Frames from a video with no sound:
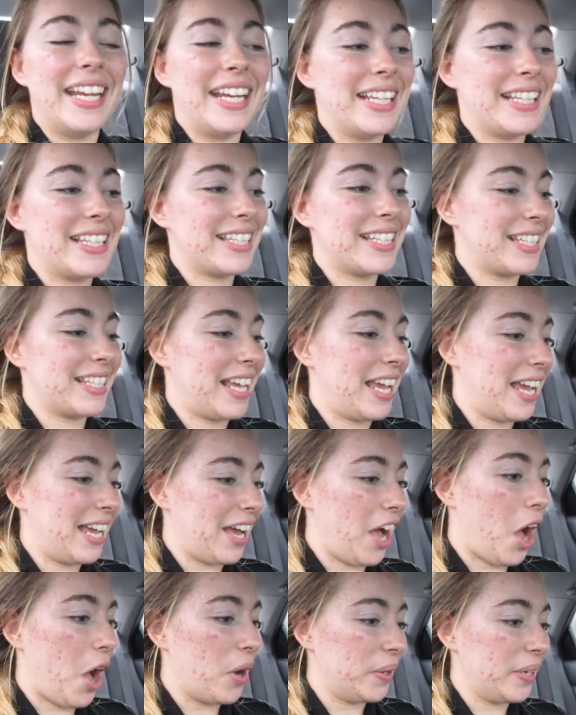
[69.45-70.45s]
It's
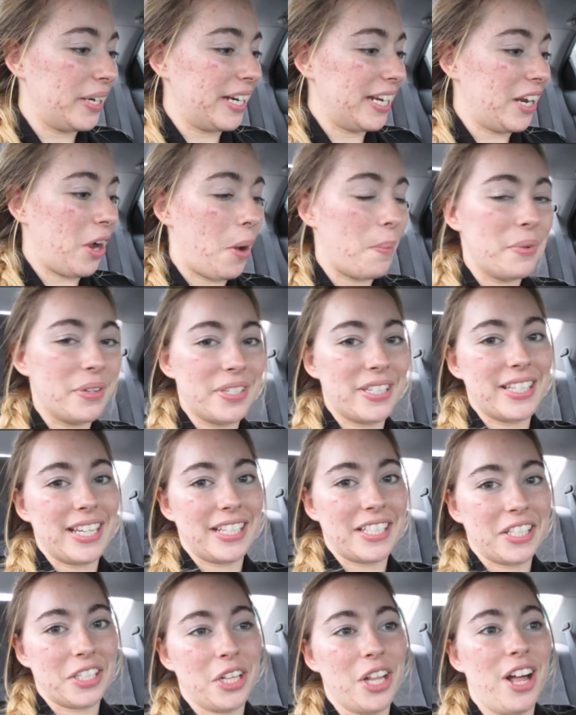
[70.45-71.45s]
already almost
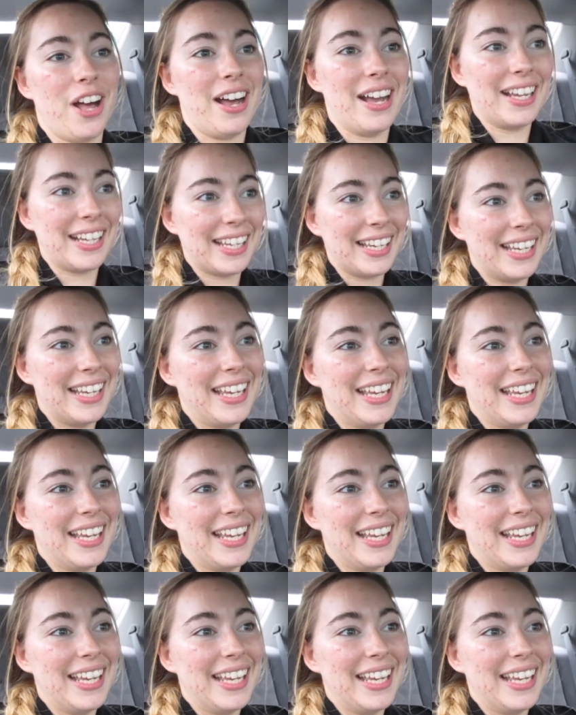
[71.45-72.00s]
6 o'clock.